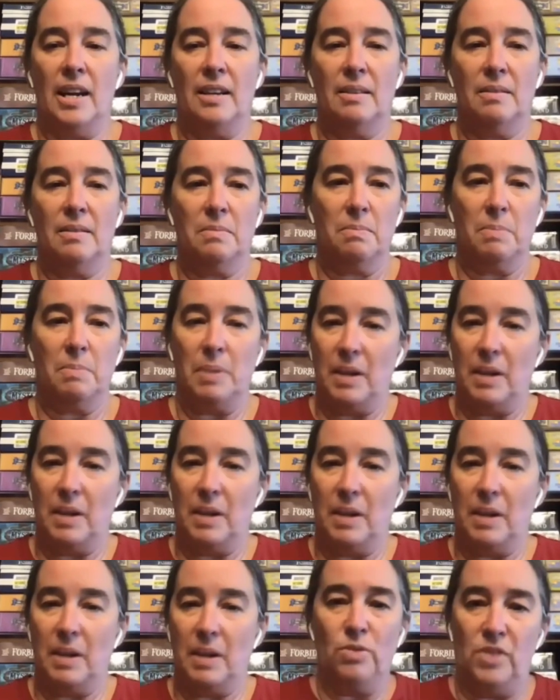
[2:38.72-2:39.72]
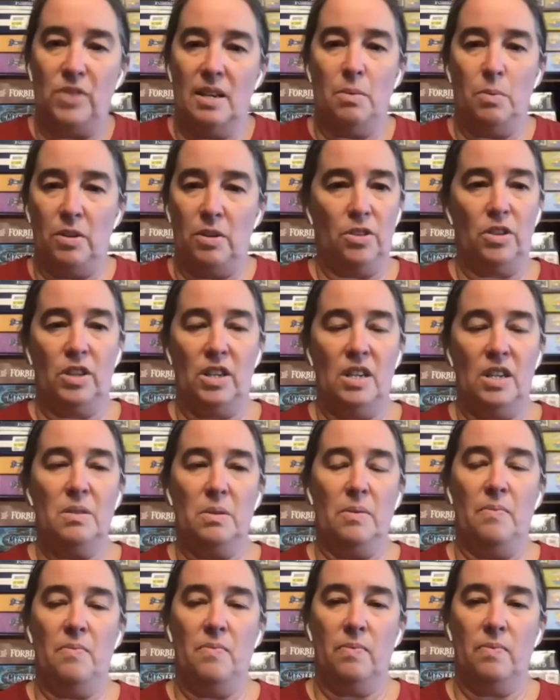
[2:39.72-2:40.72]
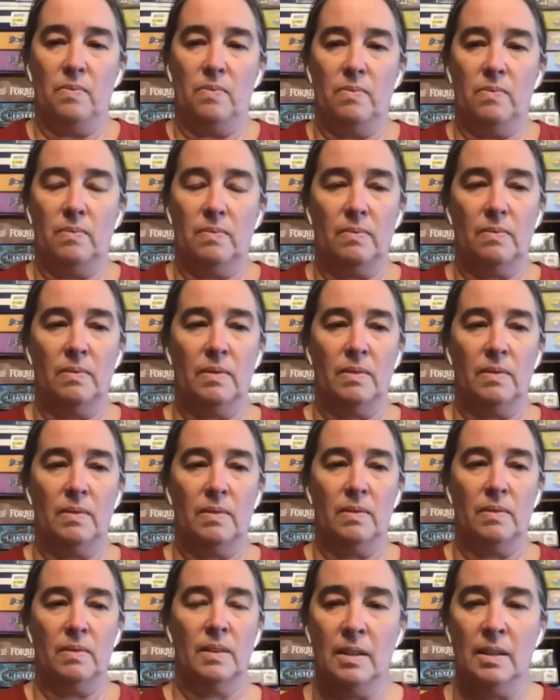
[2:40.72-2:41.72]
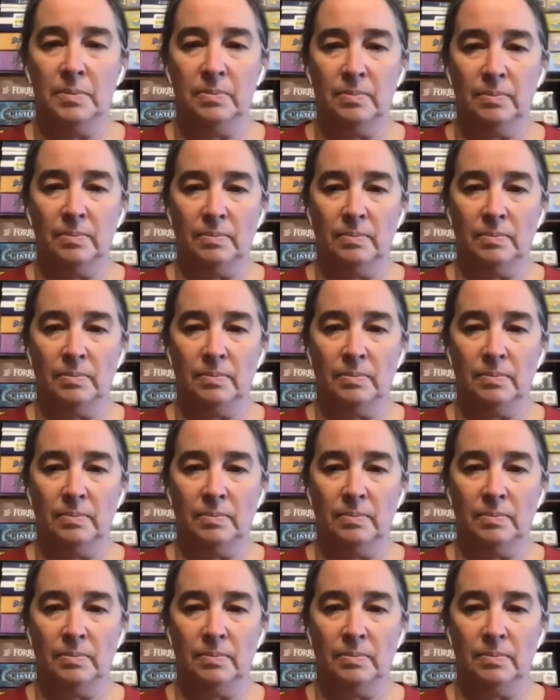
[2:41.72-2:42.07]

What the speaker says: You already know how to do that because you've done it with your code.